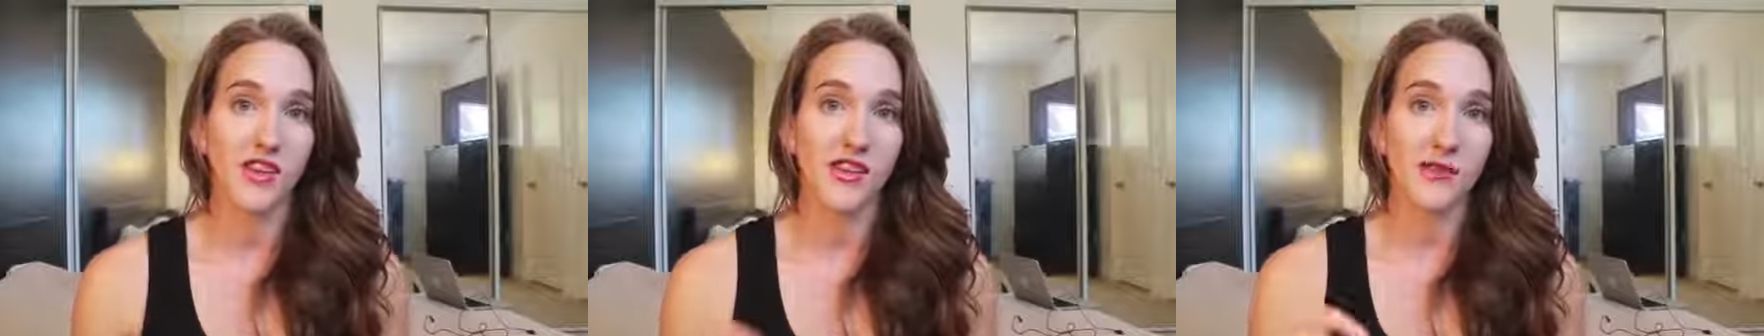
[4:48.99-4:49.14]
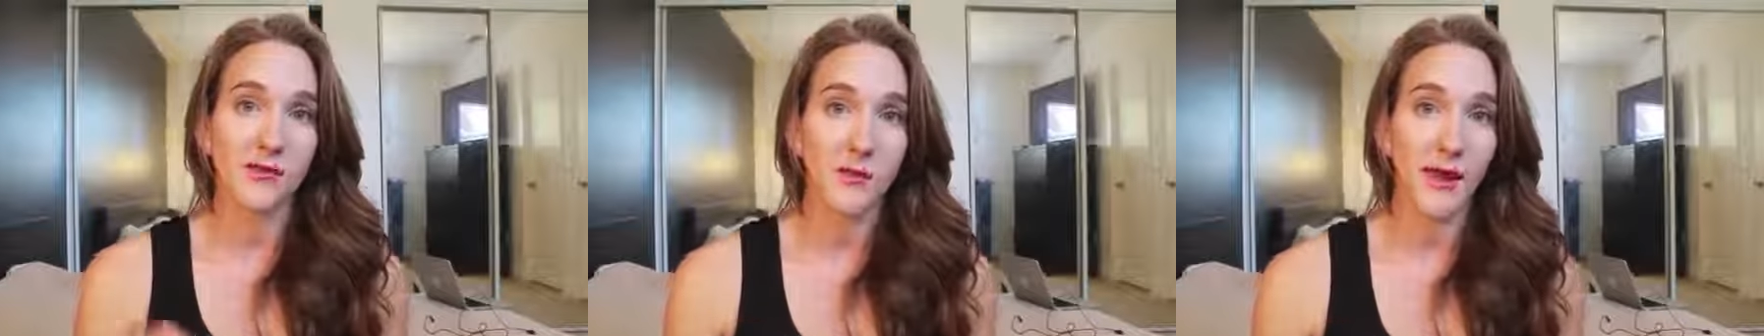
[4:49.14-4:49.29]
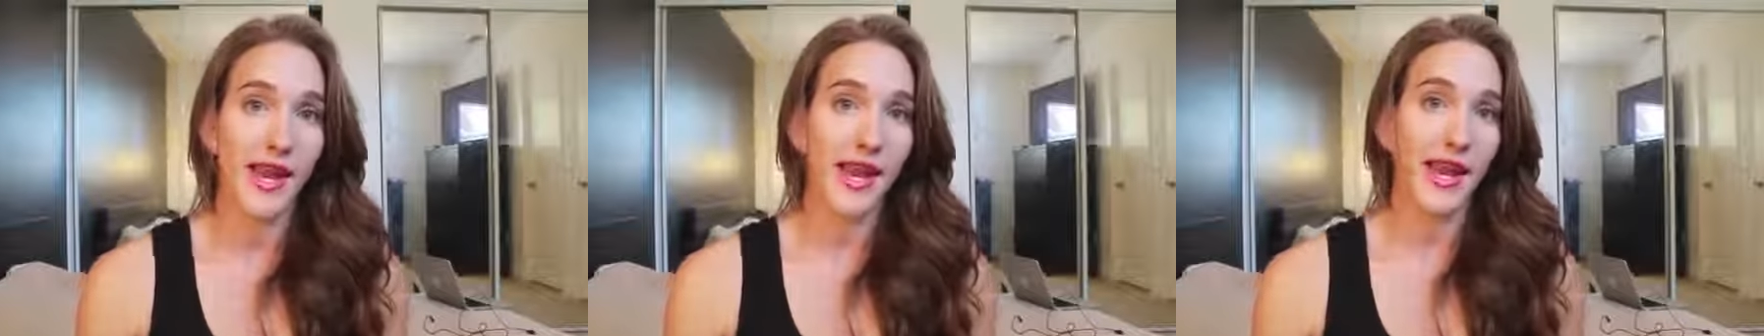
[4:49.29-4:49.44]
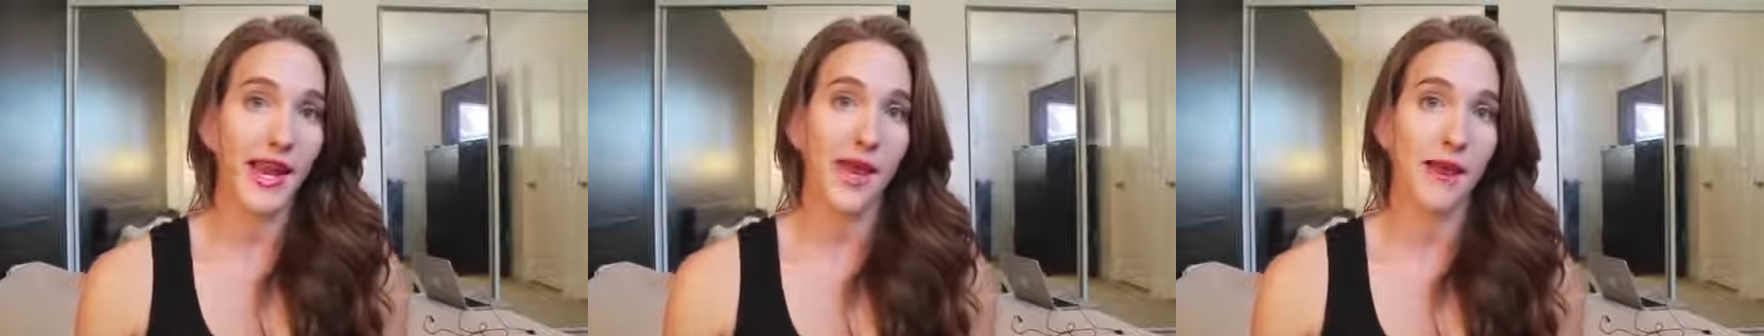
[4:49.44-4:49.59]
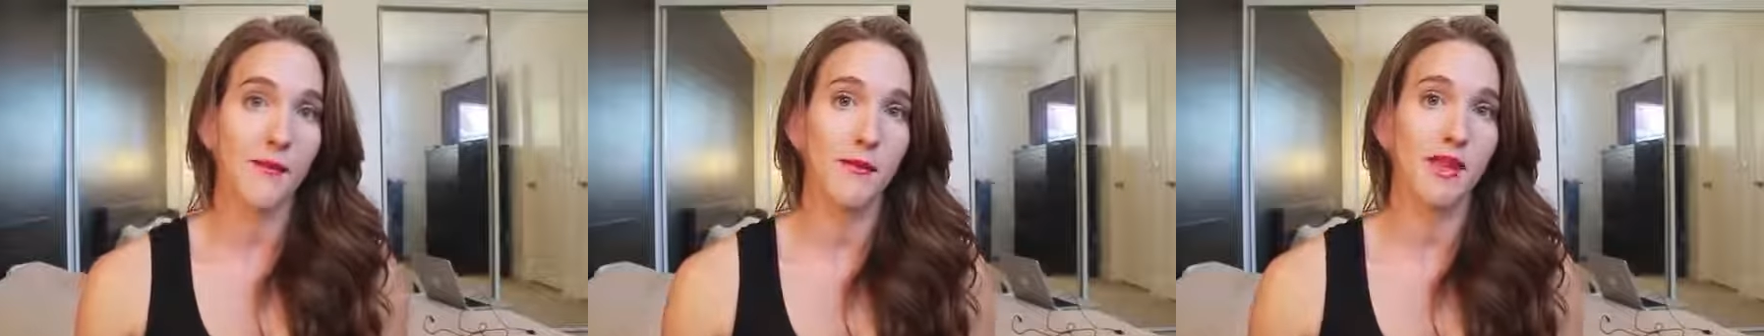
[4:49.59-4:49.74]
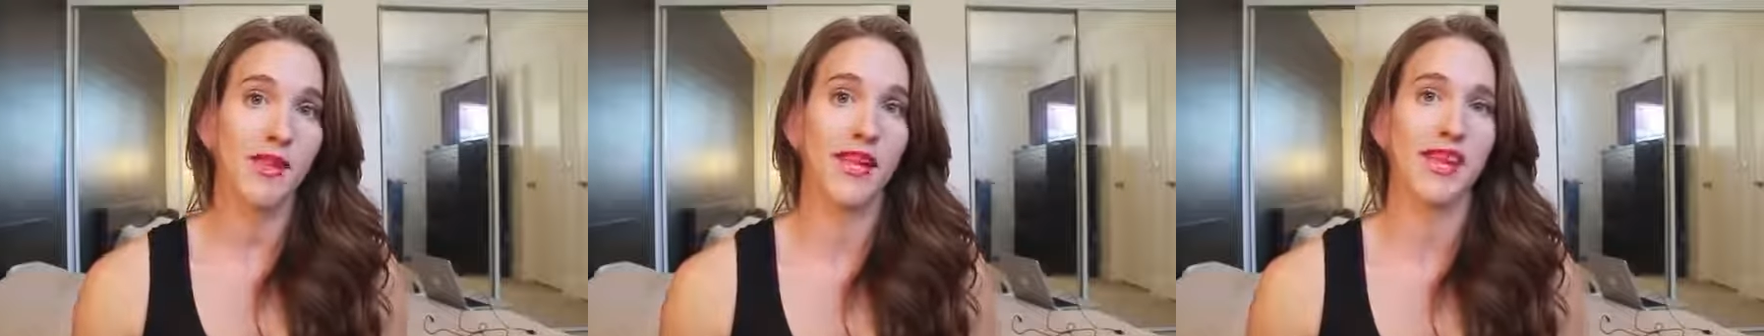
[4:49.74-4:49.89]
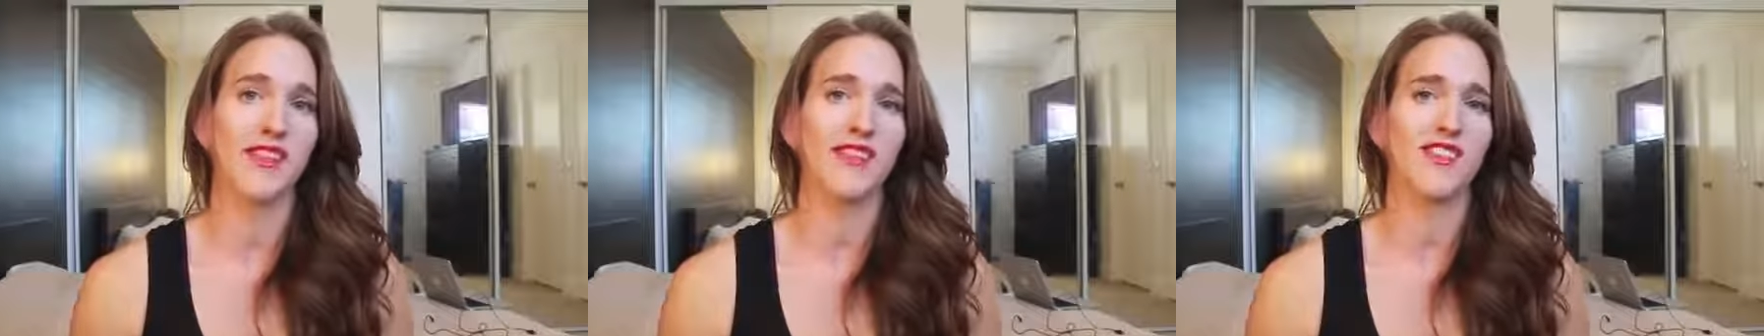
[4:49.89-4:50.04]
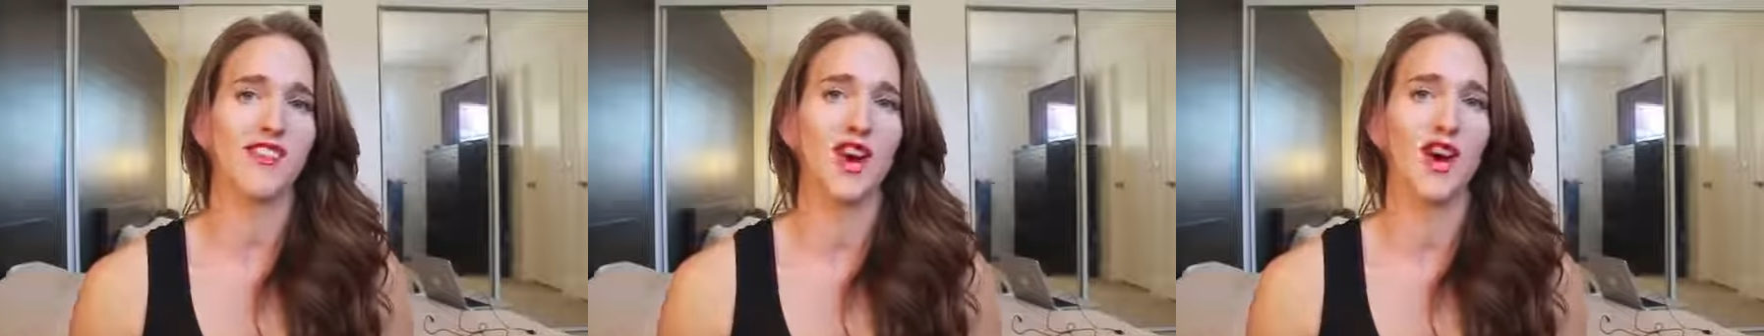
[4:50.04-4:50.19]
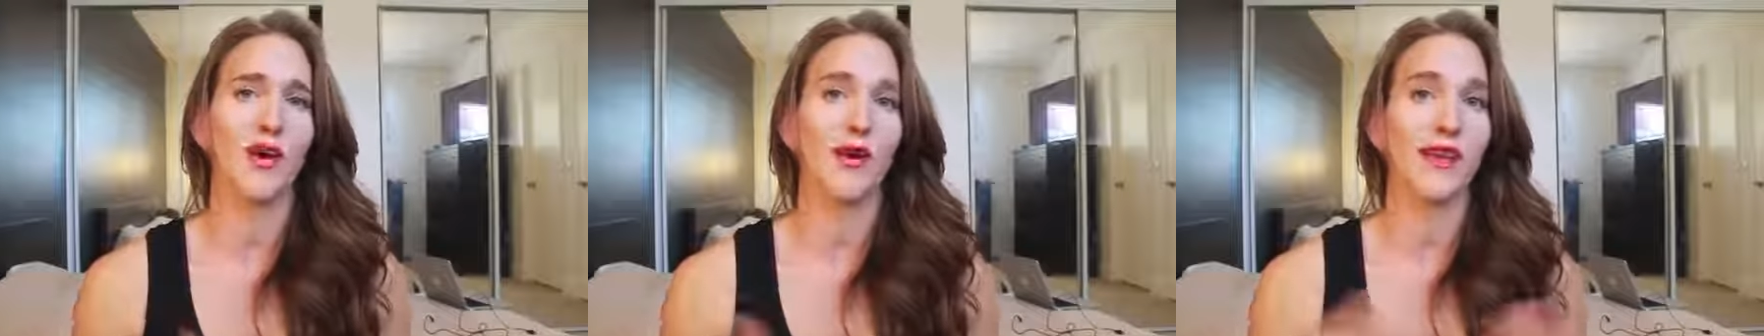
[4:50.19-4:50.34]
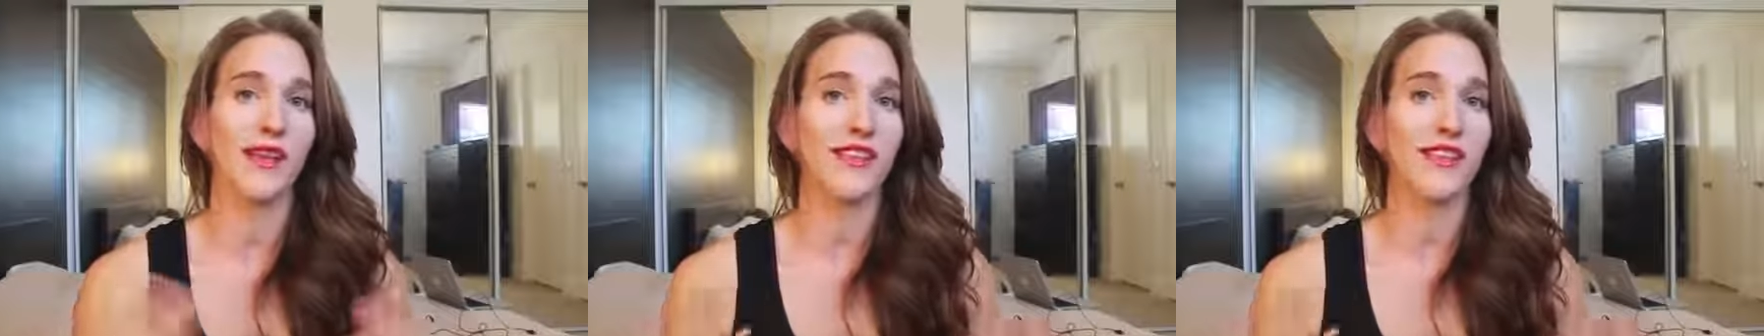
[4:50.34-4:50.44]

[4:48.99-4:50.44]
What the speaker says: It's pink Himalayan salt.